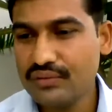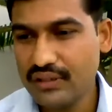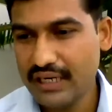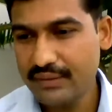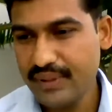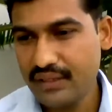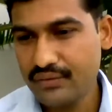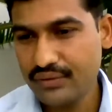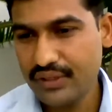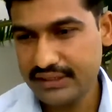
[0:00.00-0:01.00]
Let me give
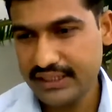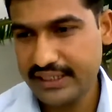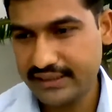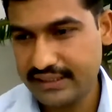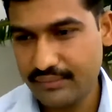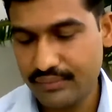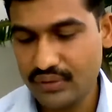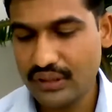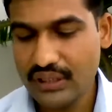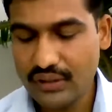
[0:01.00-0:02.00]
you the recent
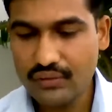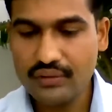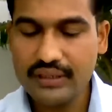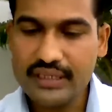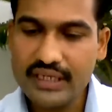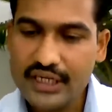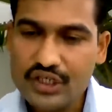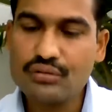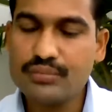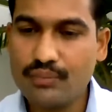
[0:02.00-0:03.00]
example. So in
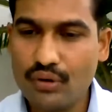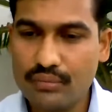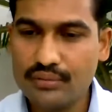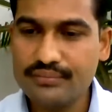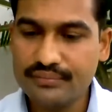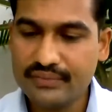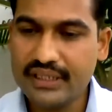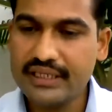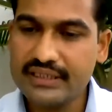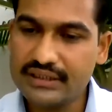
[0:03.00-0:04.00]
each of the problem,
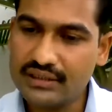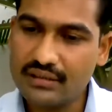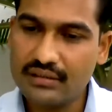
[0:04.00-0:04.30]
there is